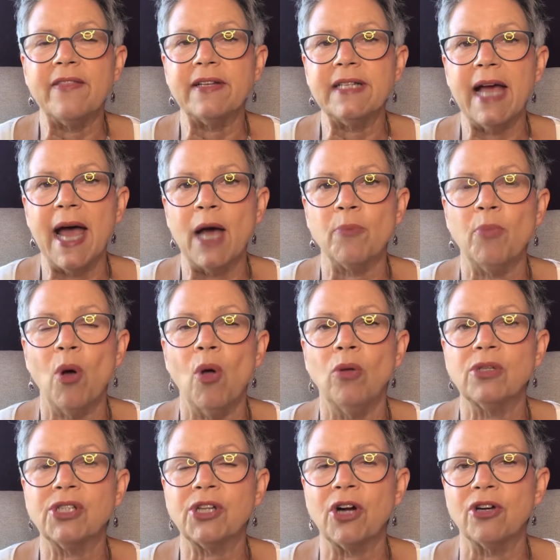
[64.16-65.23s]
the
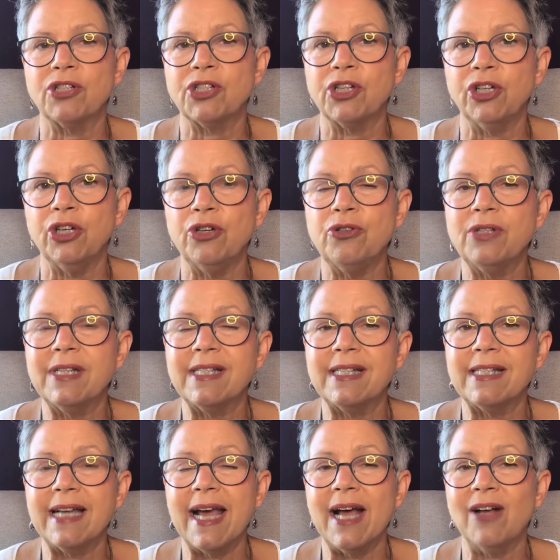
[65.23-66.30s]
tadpole starts to lose its
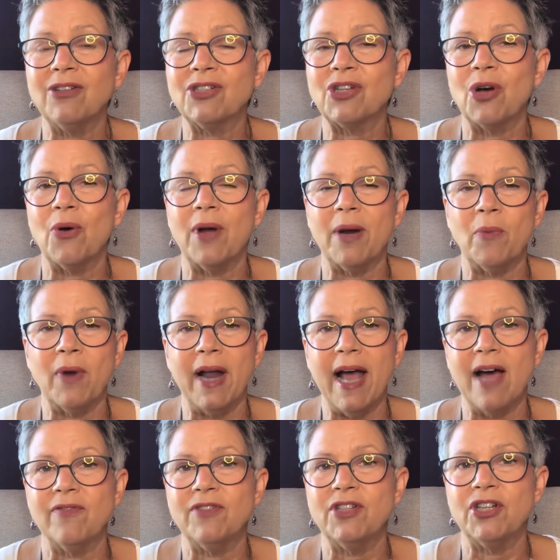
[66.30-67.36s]
tail, so it would
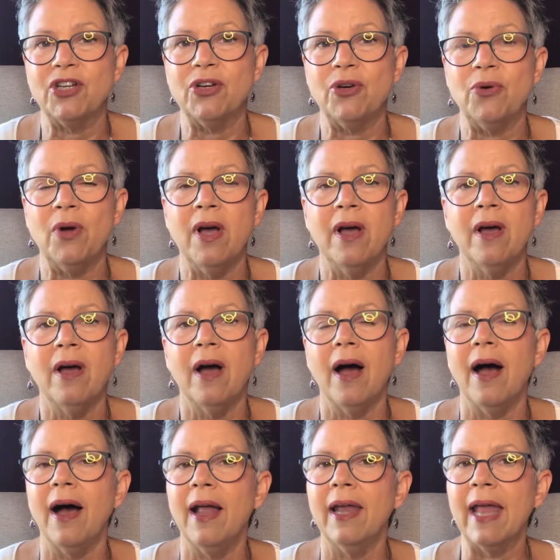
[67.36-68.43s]
have to
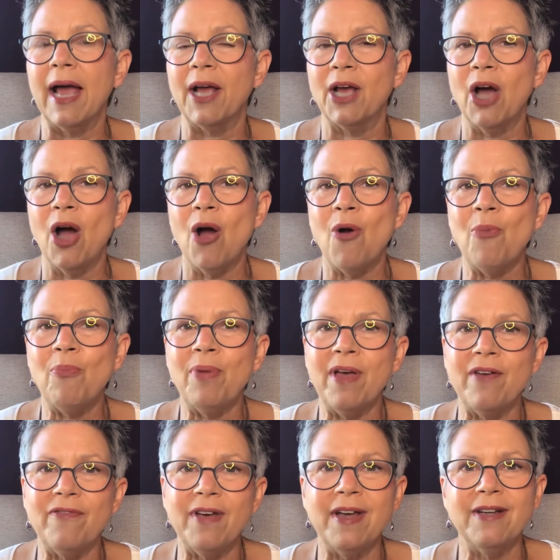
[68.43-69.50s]
uh, let go,
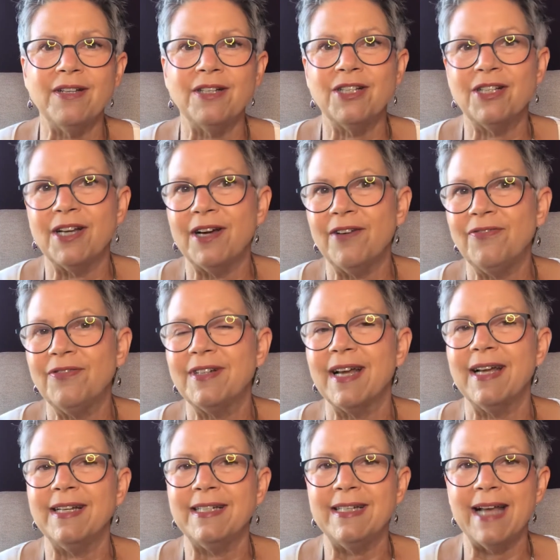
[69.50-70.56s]
pivot, shift,
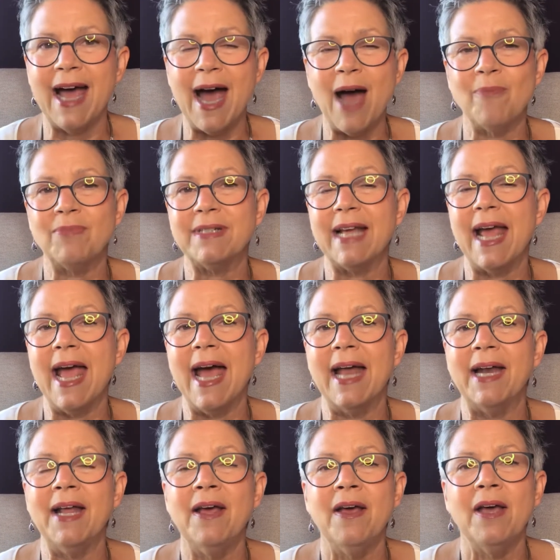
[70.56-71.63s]
adapt,
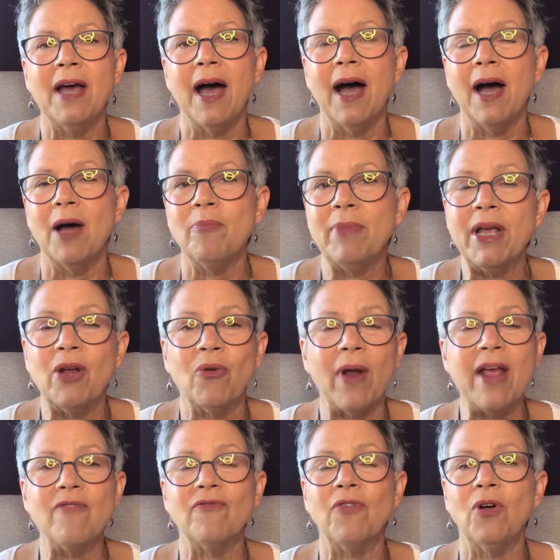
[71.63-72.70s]
and uh, be
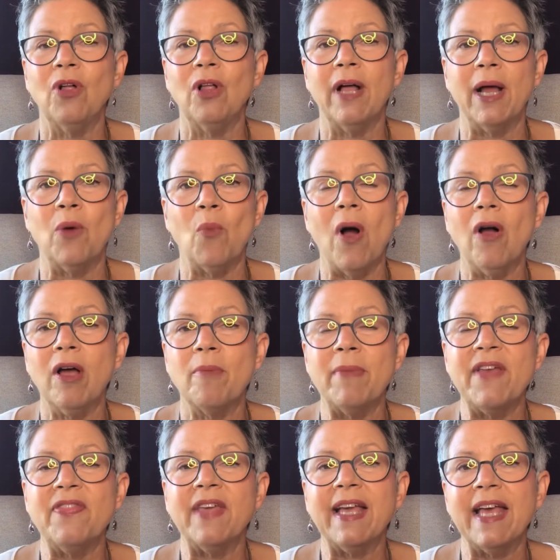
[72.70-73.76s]
grateful and welcome
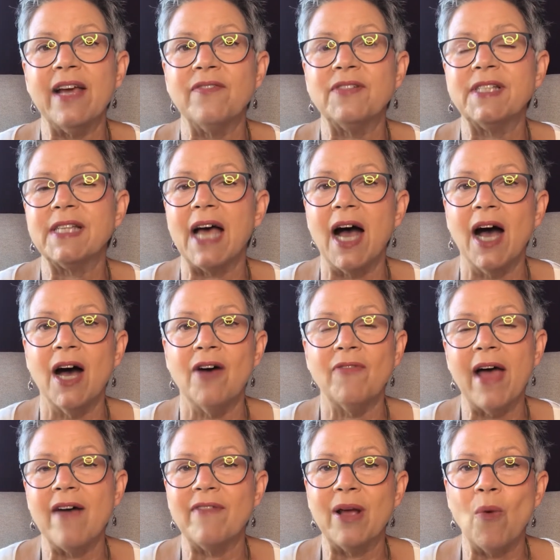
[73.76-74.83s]
in the gifts of
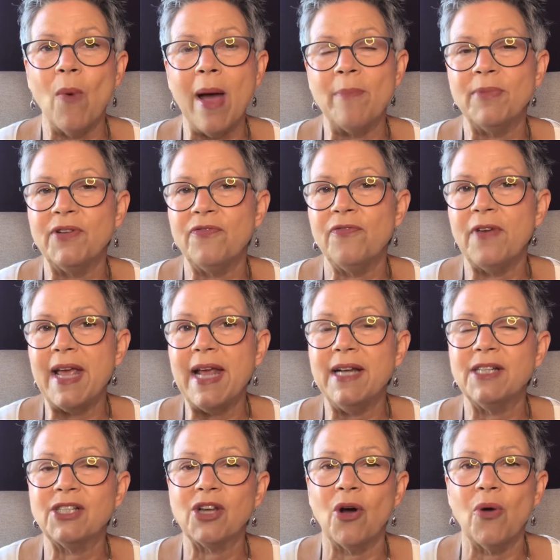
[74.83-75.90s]
having webbed feet.
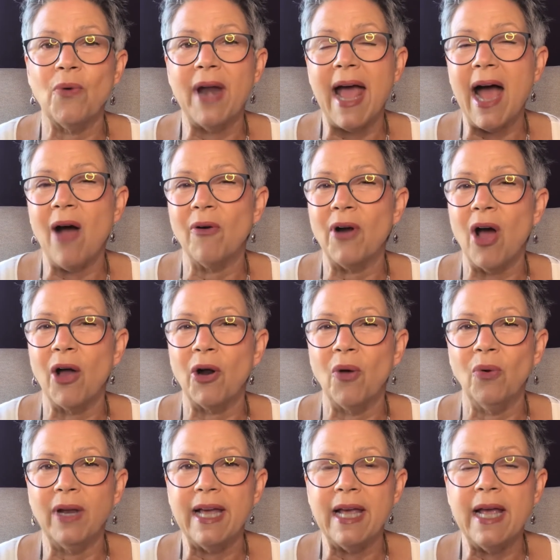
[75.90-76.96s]
So now not
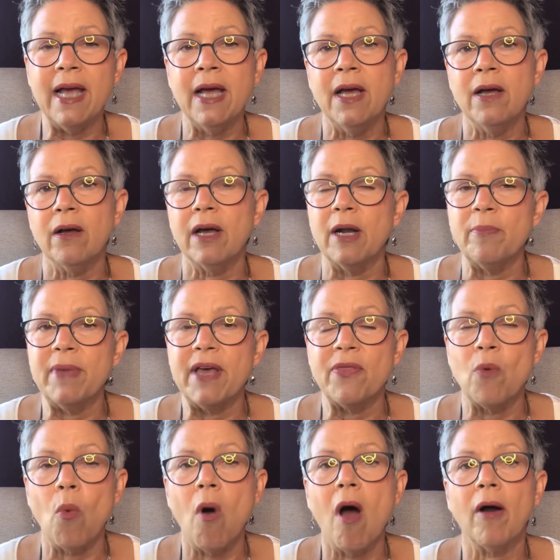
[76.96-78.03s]
only could it be in
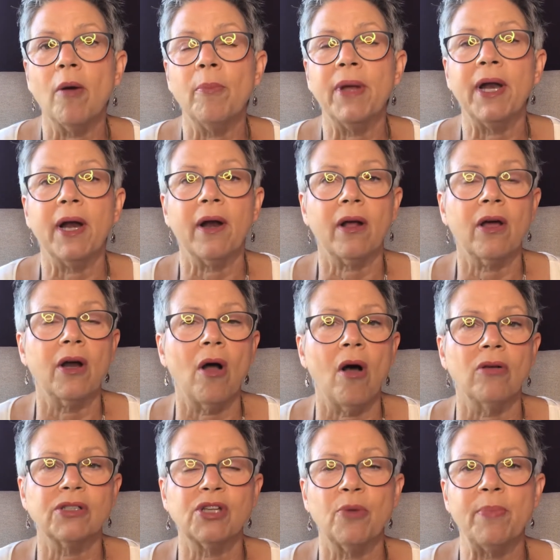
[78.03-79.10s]
the water, but it could
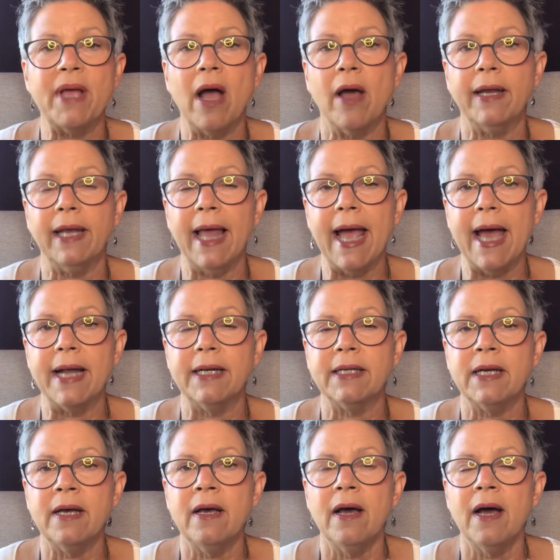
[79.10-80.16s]
also be on land.
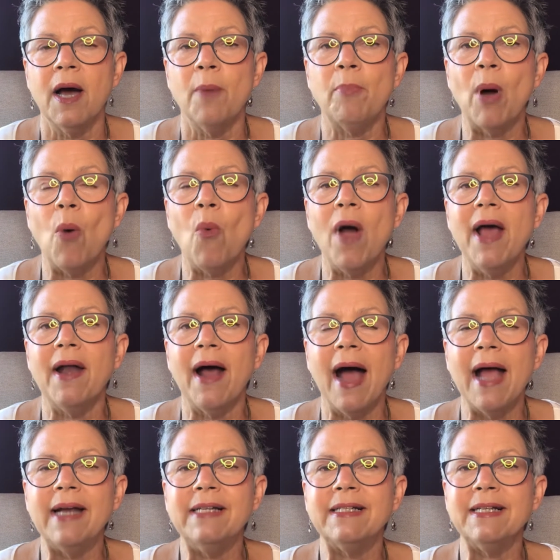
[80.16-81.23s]
But what
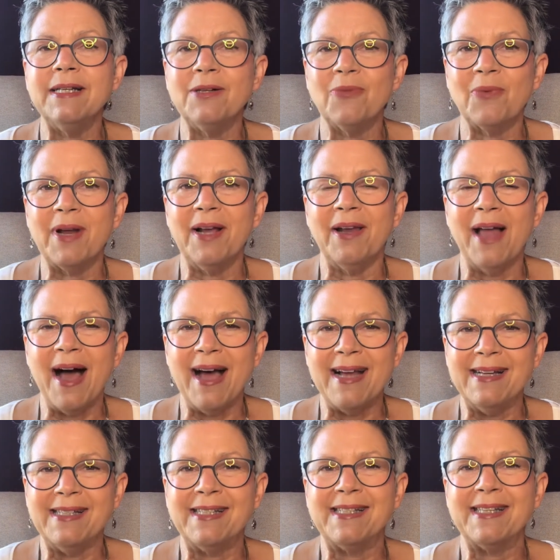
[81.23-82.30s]
I didn't
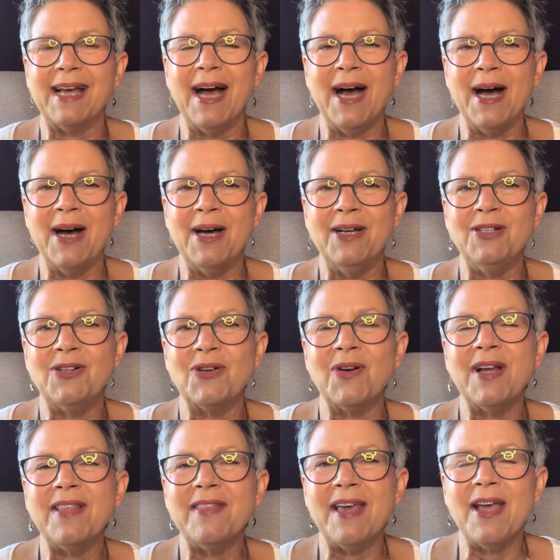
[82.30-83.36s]
realize uh,
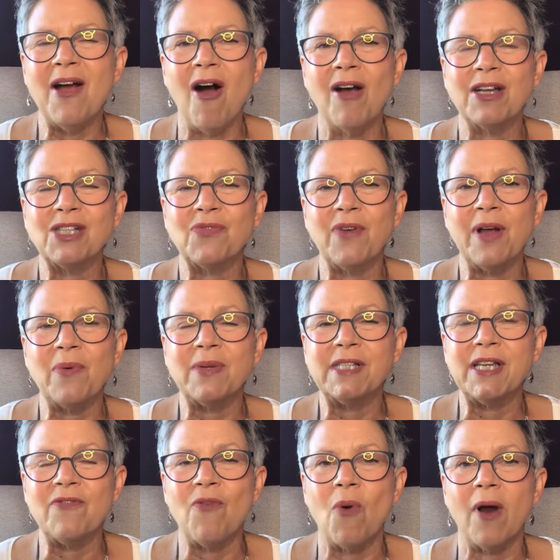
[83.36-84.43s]
during the August
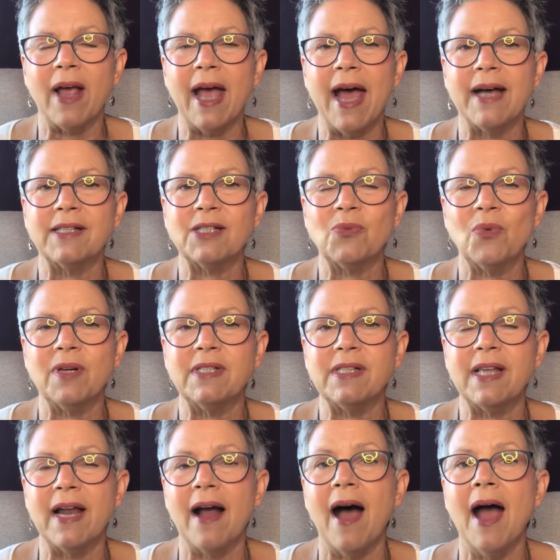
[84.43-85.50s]
frequency forecast was
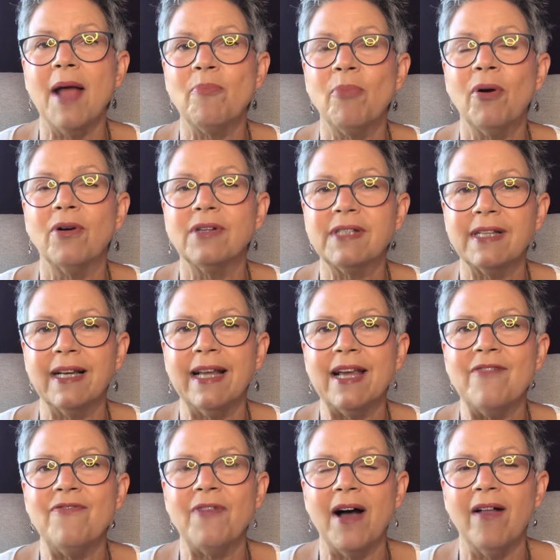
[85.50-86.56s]
that I personally
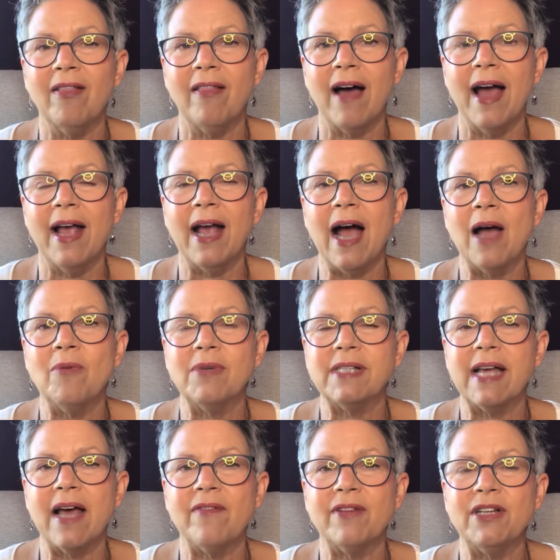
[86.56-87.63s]
felt like I was
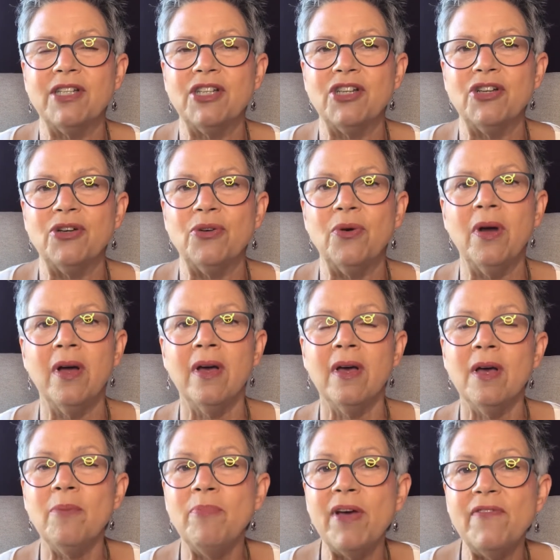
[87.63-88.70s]
having to
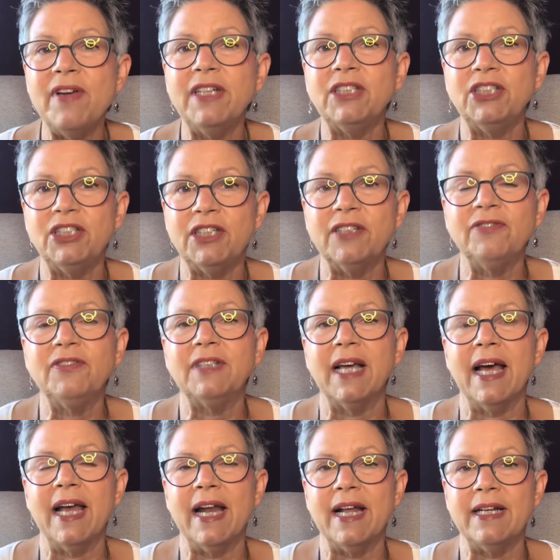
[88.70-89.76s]
pivot, shift,
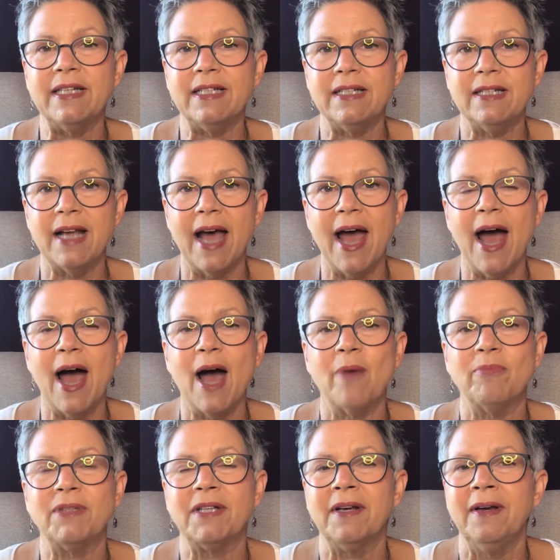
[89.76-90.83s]
and
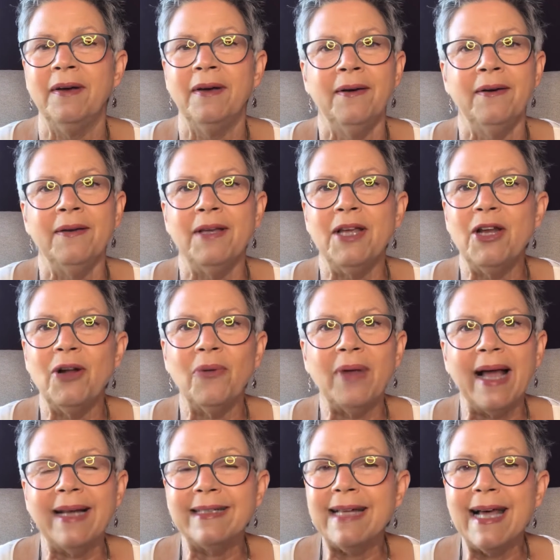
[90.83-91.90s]
adapt, you know,
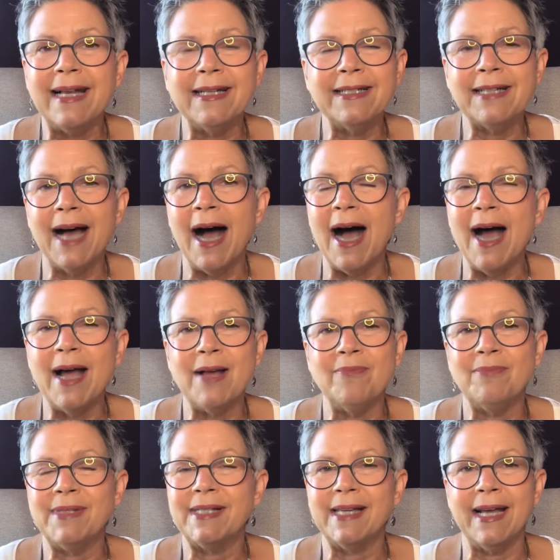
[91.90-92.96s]
like 10
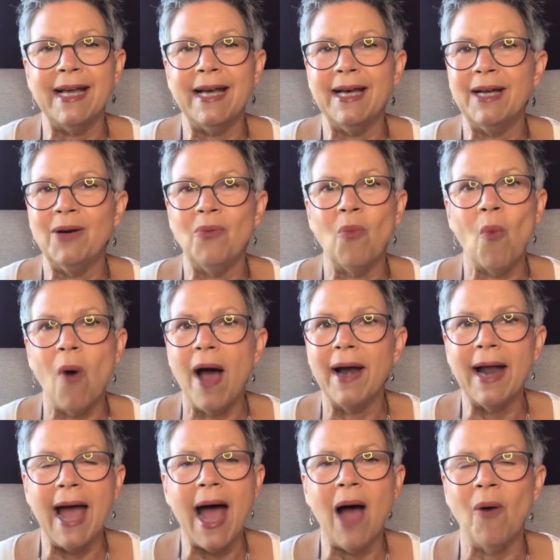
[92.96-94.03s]
times in
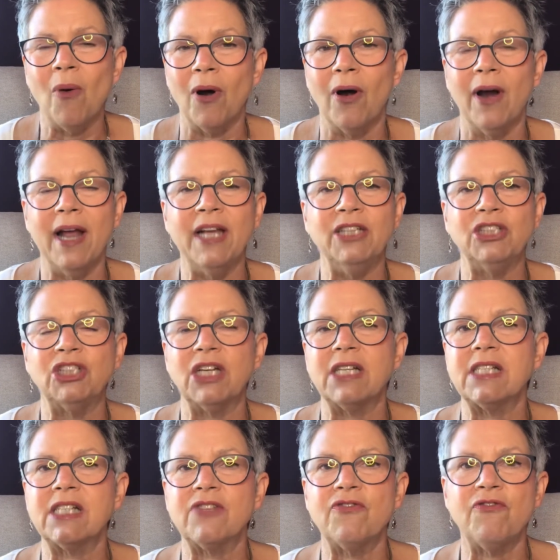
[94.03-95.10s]
one hour. It
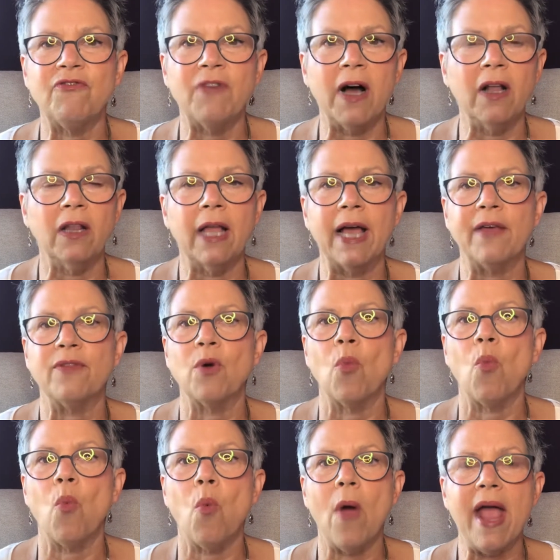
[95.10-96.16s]
just felt like the
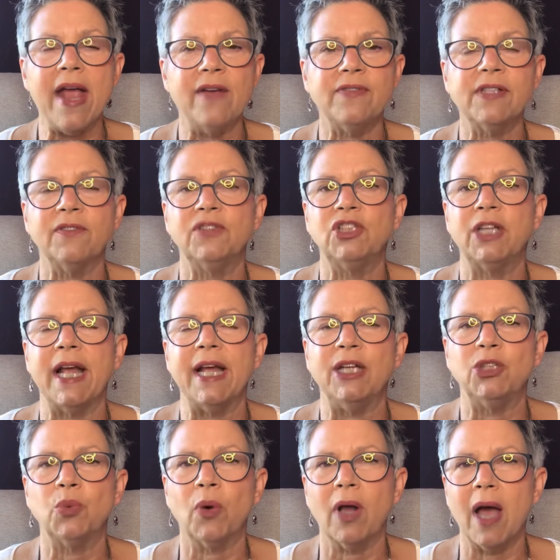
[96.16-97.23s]
waves of
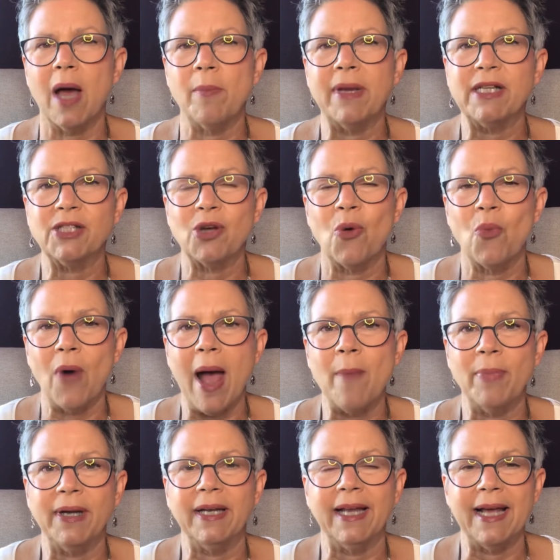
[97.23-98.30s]
change were coming so
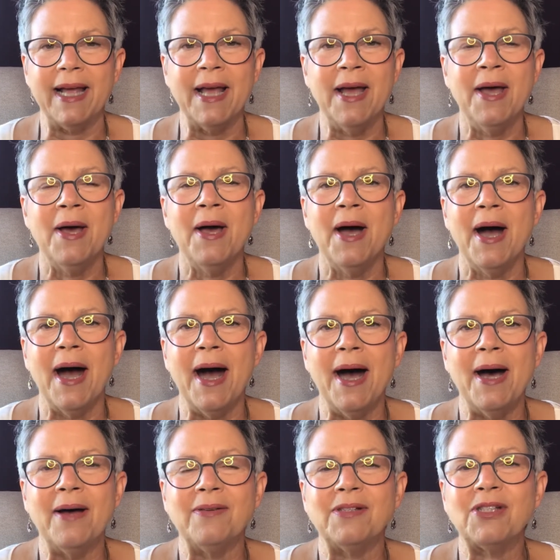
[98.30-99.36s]
rapidly.
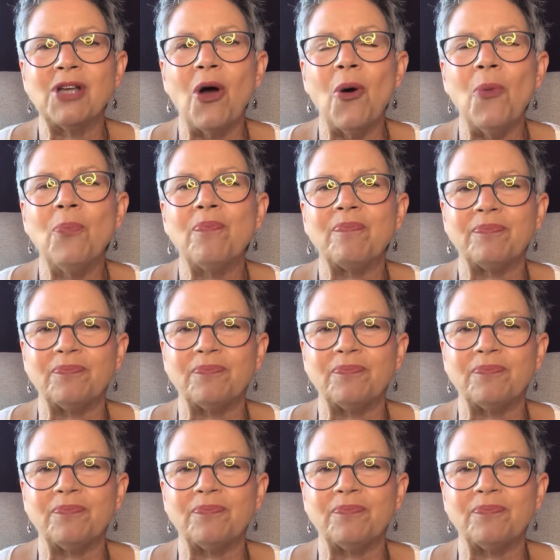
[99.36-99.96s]
Uh, so